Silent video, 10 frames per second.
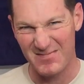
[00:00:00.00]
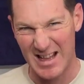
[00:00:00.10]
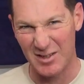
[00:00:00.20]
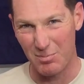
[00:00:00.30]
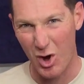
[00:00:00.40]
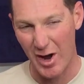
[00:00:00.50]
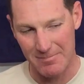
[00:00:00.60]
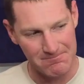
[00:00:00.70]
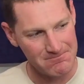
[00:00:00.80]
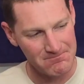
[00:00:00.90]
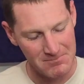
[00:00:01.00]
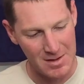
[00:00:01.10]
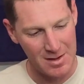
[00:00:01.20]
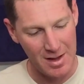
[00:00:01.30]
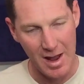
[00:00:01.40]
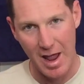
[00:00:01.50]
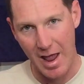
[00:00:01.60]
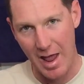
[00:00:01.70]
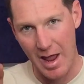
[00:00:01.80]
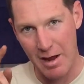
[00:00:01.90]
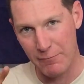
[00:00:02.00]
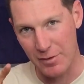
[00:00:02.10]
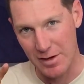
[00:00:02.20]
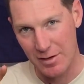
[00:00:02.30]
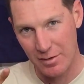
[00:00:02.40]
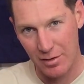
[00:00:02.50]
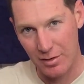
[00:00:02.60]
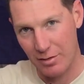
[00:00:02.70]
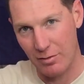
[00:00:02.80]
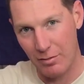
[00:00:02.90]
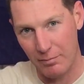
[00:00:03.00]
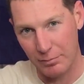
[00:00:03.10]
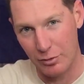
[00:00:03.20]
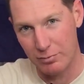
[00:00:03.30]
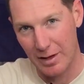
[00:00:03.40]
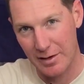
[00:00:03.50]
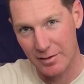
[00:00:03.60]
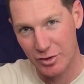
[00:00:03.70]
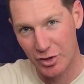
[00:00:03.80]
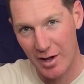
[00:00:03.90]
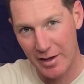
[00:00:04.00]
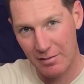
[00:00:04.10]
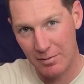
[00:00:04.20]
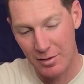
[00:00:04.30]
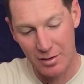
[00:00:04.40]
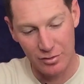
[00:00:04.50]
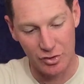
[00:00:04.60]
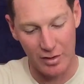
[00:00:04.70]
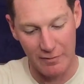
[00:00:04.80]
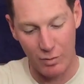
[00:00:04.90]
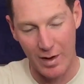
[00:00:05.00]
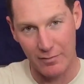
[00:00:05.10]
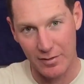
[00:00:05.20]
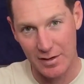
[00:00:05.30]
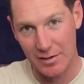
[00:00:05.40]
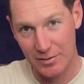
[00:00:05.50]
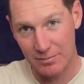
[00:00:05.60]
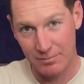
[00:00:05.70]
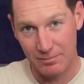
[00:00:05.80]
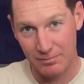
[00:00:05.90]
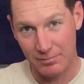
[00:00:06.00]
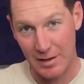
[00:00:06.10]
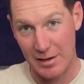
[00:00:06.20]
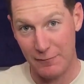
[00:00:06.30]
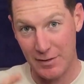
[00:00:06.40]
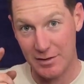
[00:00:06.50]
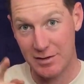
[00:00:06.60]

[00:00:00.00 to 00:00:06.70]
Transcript: it's mine. Every blue-blooded Australian should have one of these. And if you